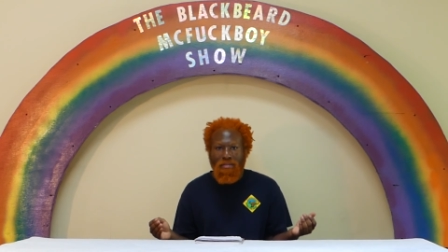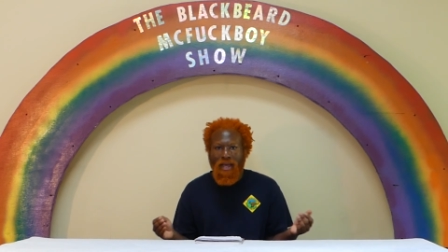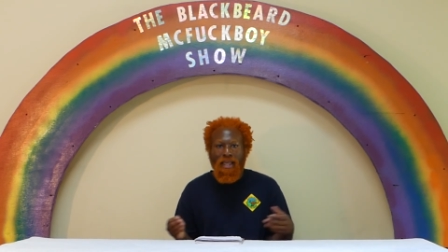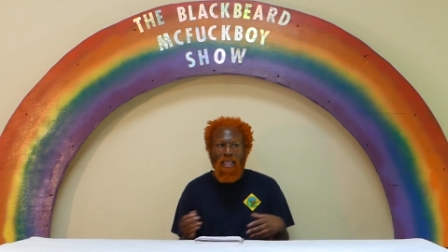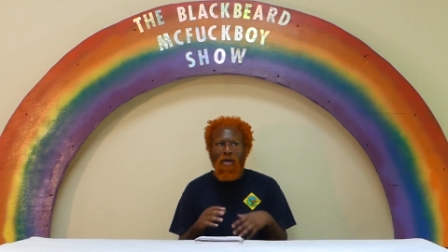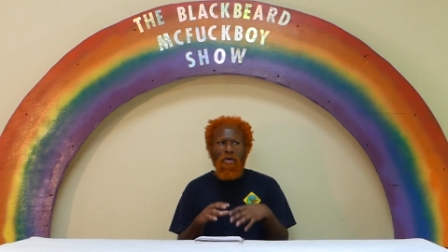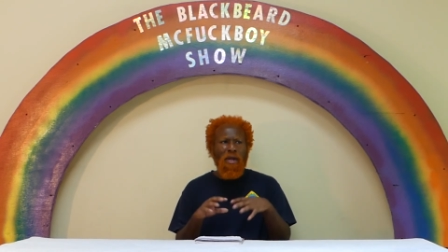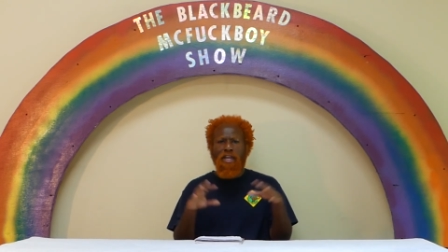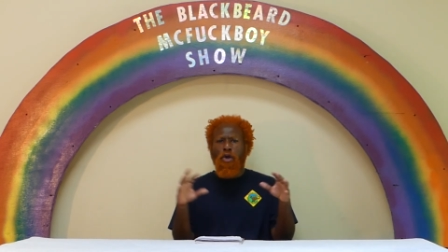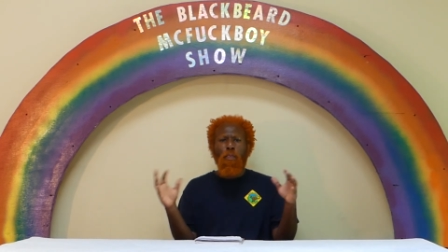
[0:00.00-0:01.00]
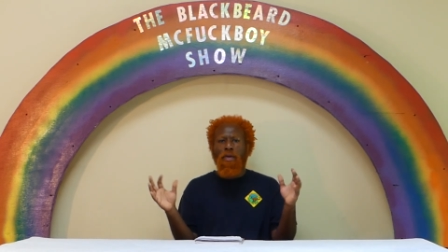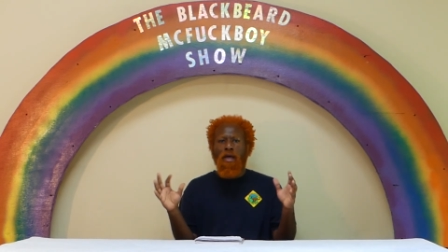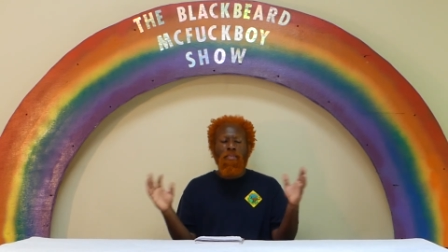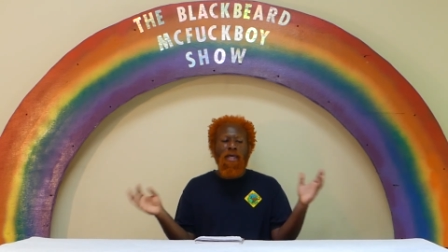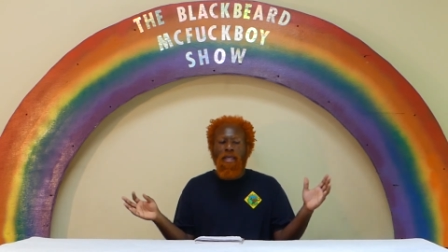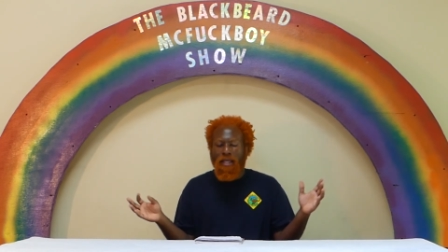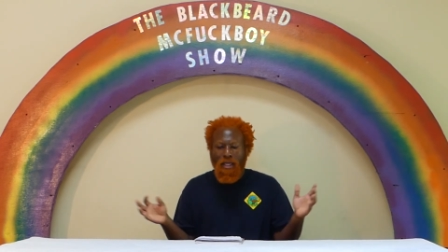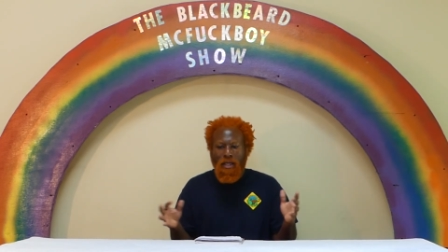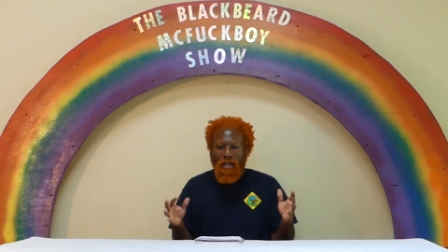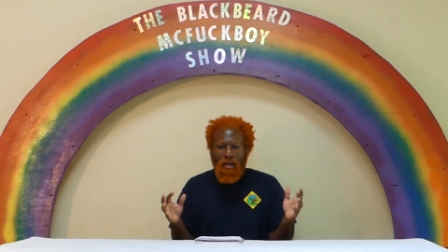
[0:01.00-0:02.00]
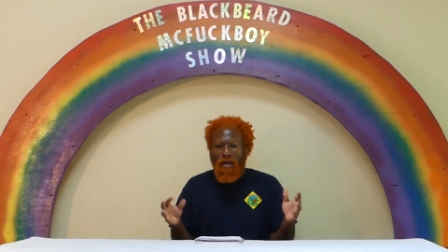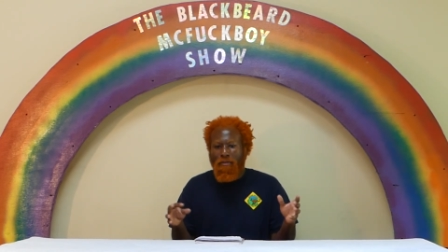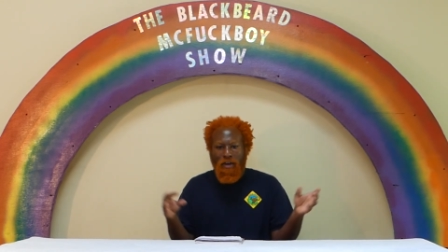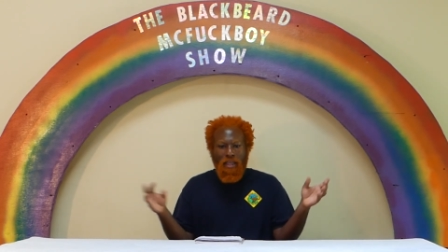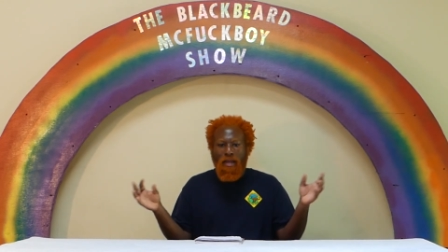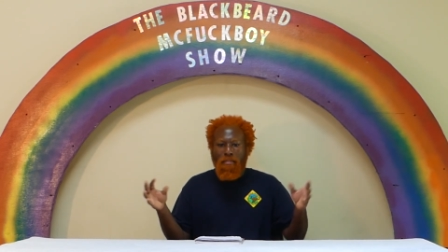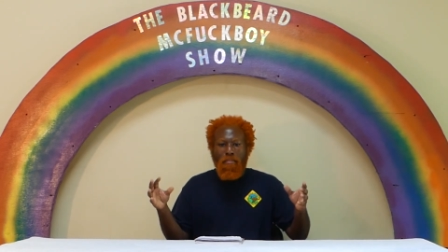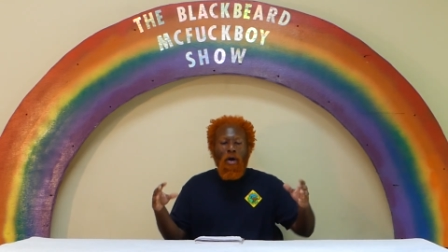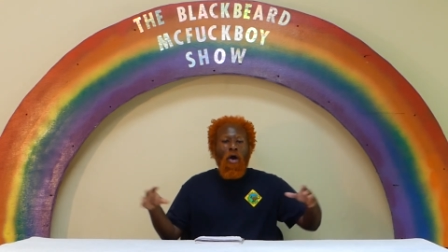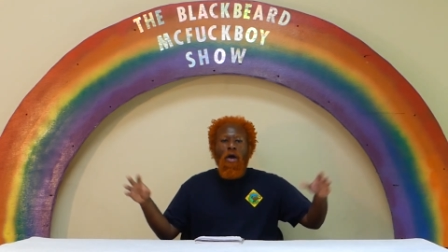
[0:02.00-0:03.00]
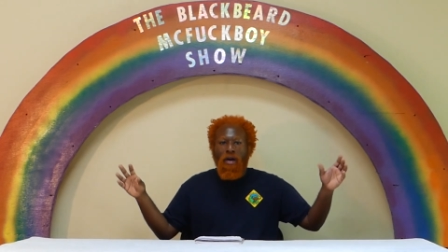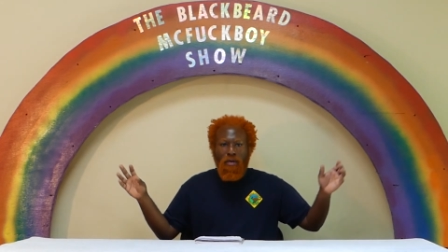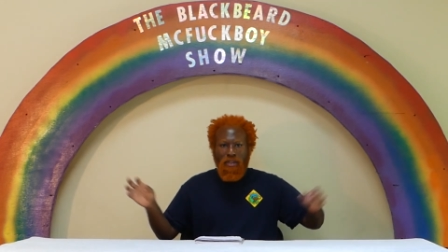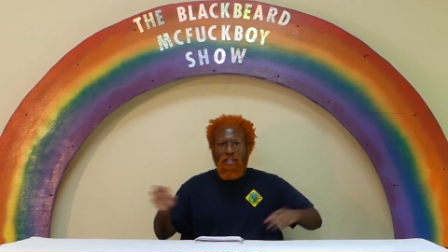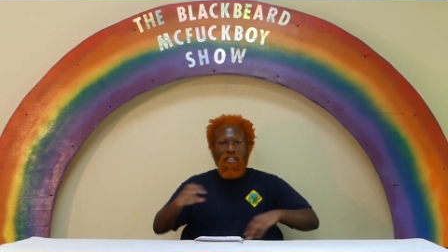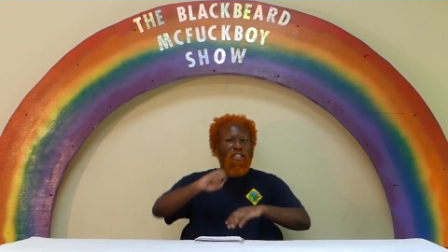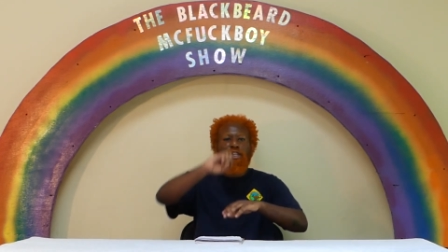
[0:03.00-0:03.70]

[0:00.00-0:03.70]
in my account, I'd open up like a fucking bar with just,